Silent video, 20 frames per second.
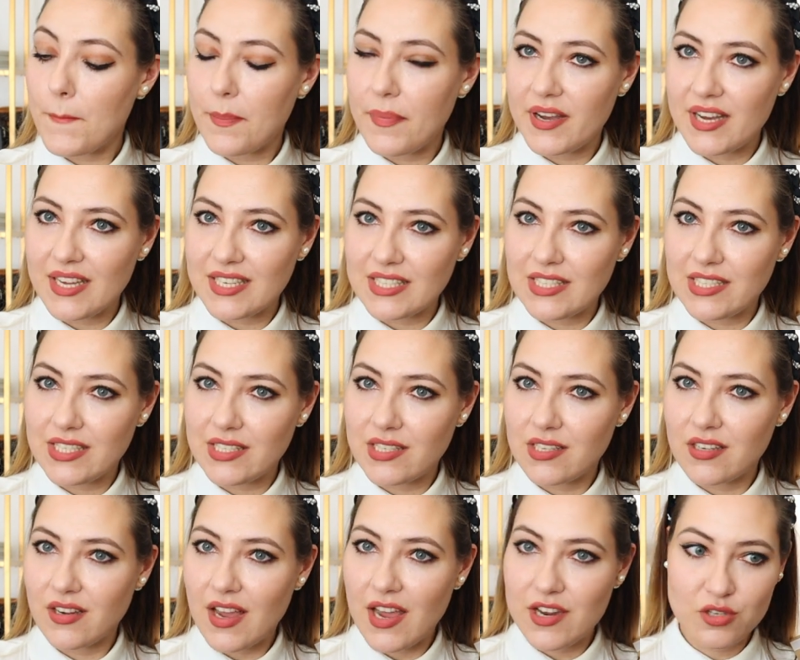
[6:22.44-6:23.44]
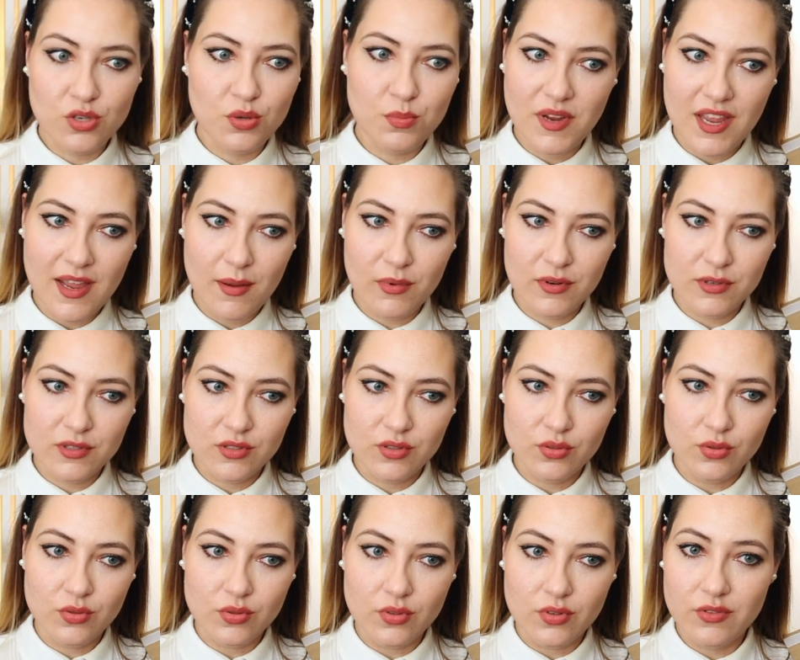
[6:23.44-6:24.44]
But I should be able
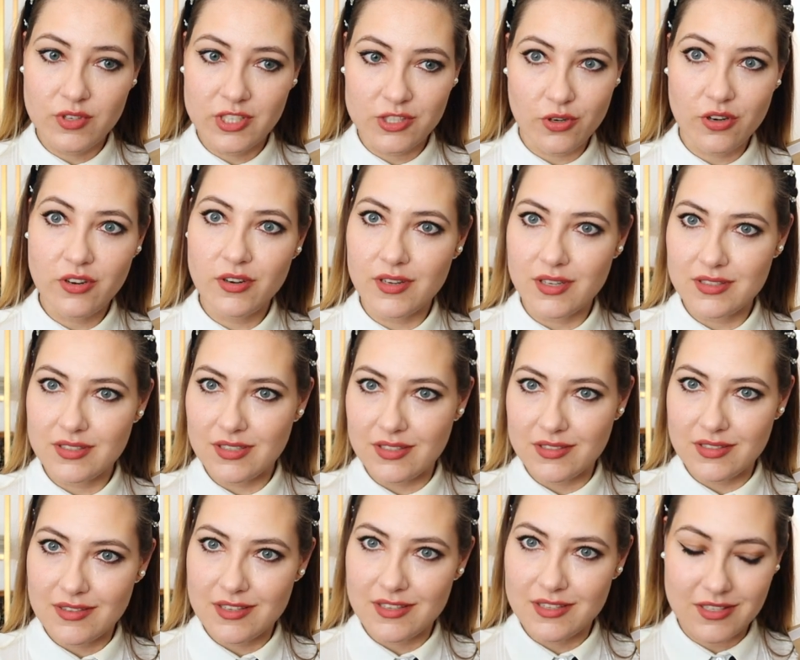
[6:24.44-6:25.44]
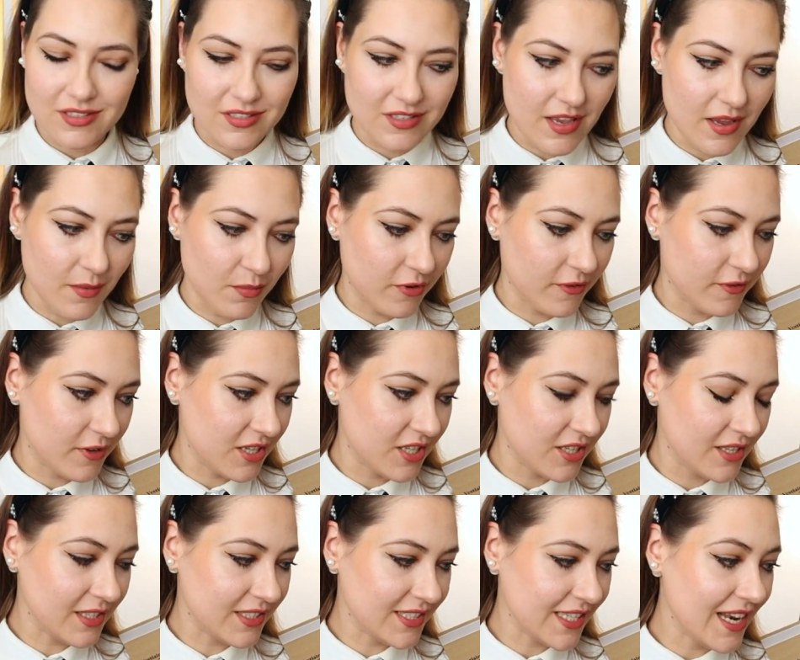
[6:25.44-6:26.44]
to return it since this is a
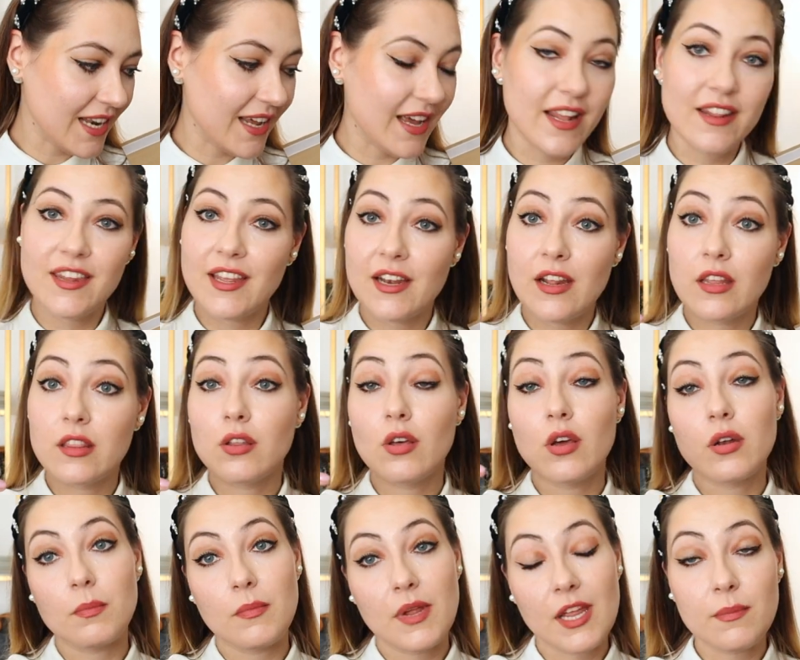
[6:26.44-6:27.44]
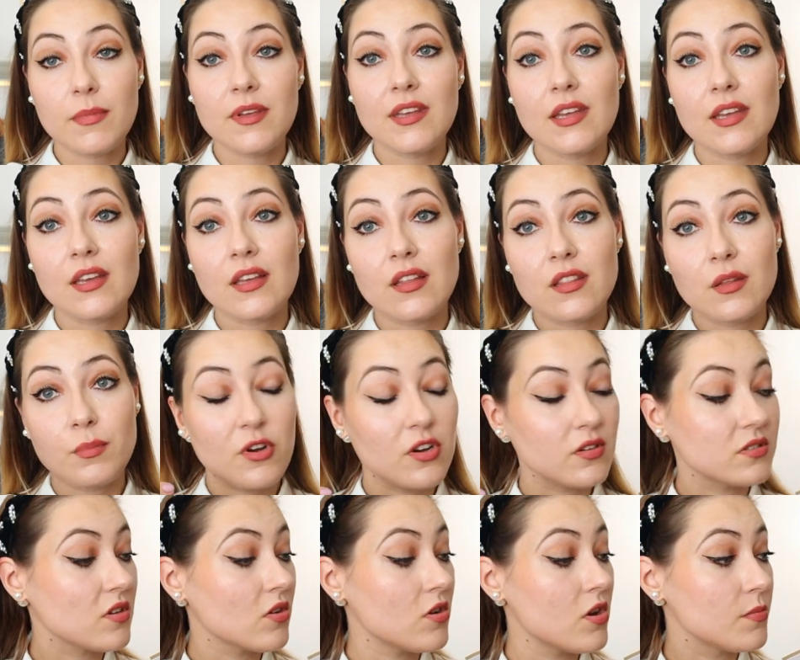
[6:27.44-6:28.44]
professional seller. And then I thought maybe the
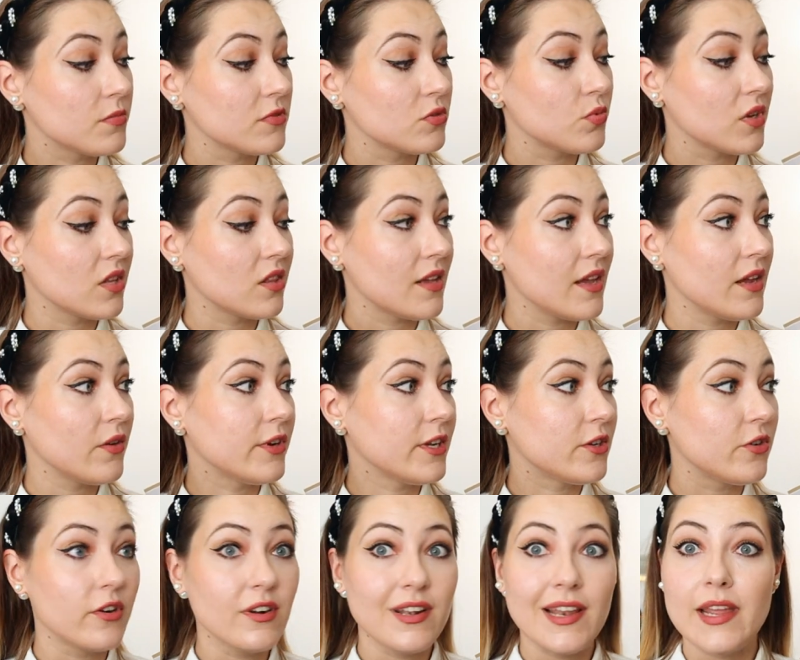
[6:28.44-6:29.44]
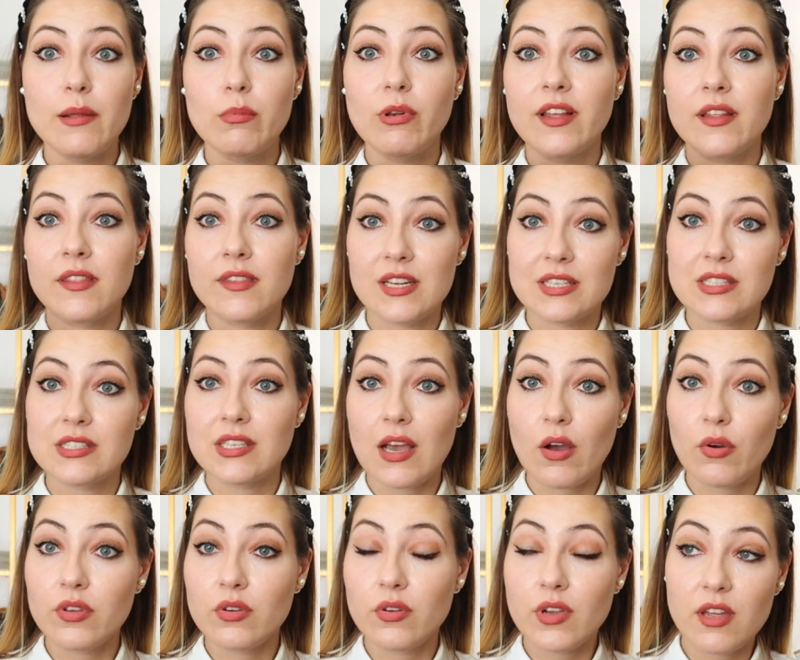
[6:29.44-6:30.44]
box comes with a return label and that's
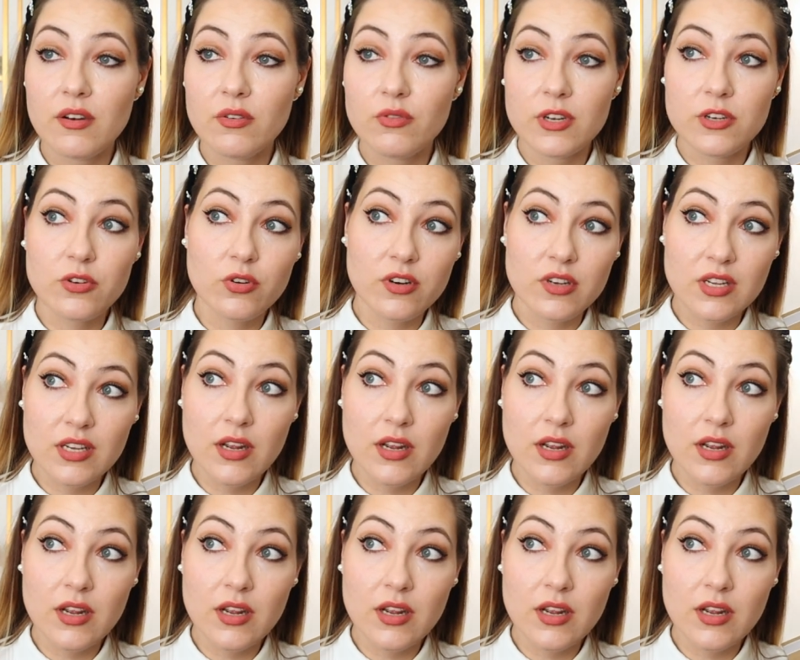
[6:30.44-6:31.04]
how you can return